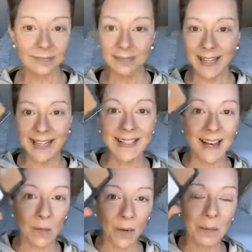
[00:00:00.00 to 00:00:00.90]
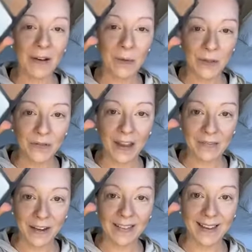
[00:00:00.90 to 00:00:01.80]
is like one of my most
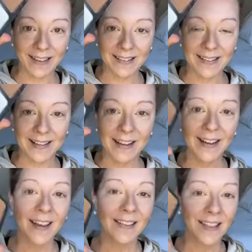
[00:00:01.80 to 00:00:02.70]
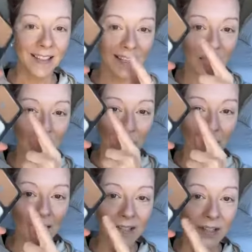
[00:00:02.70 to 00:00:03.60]
favorite things. This has a
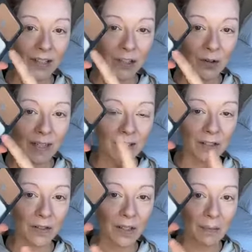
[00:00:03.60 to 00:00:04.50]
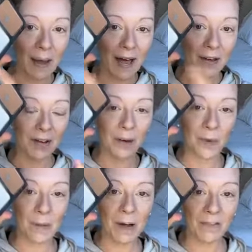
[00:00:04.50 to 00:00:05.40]
bronzer, a translucent powder, and
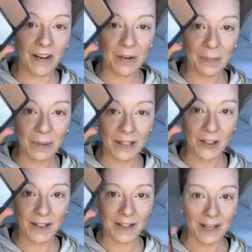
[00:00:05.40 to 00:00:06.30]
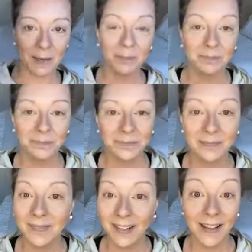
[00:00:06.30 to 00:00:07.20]
one of my favorite blushes in it.
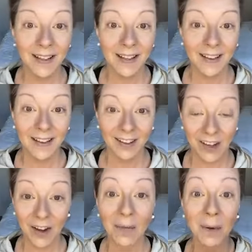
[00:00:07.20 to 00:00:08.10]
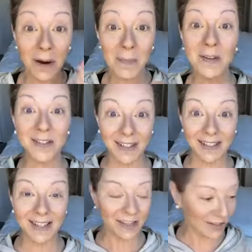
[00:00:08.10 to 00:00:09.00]
Y'all, we're almost
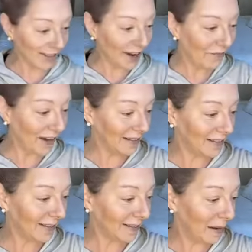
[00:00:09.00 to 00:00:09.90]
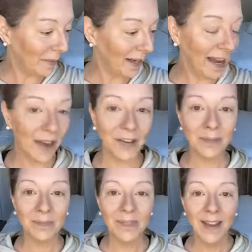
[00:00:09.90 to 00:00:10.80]
done. Can you see how fast this is coming together?
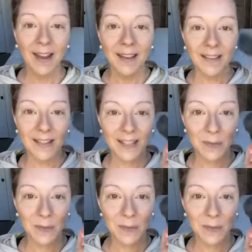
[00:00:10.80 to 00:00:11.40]
This